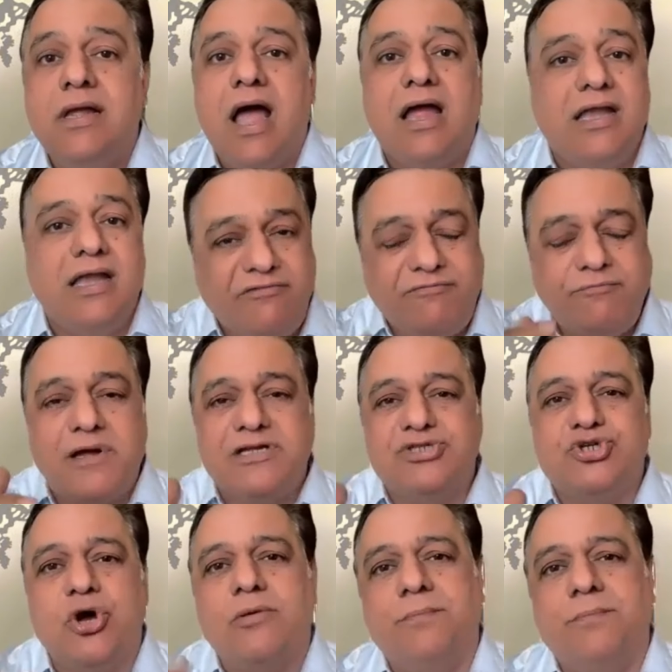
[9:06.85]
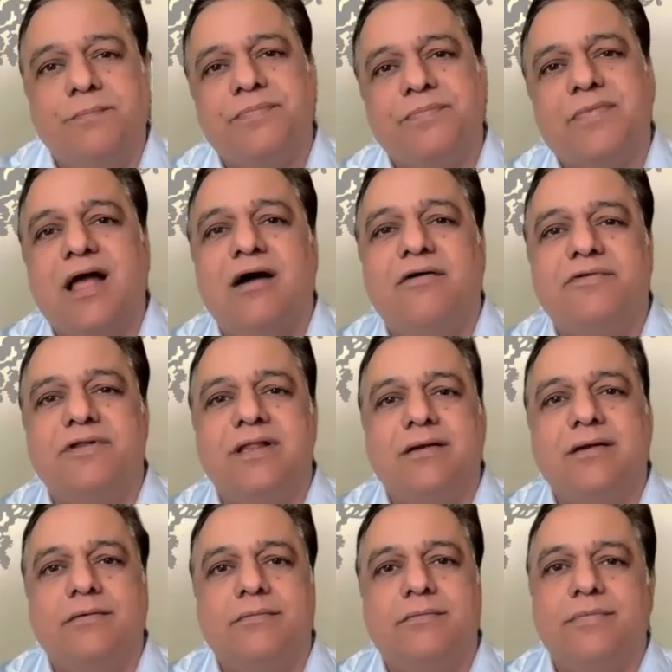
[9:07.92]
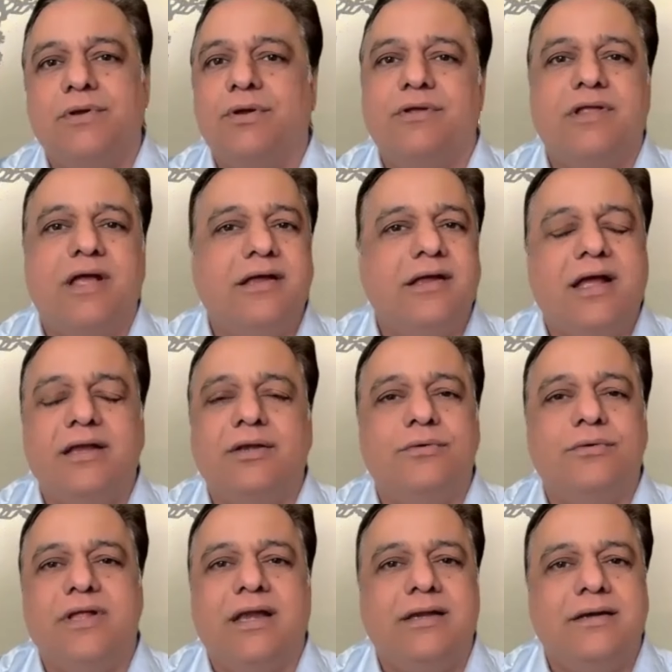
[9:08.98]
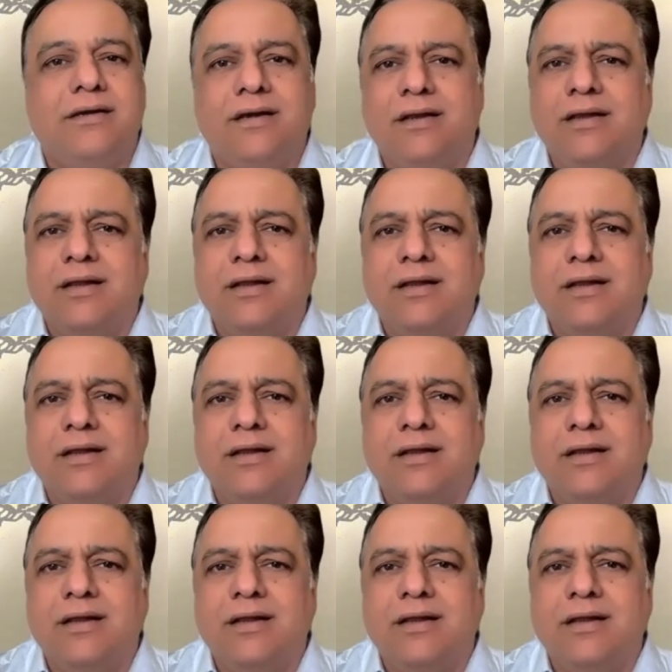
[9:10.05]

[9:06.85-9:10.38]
I left my job after that, because I knew that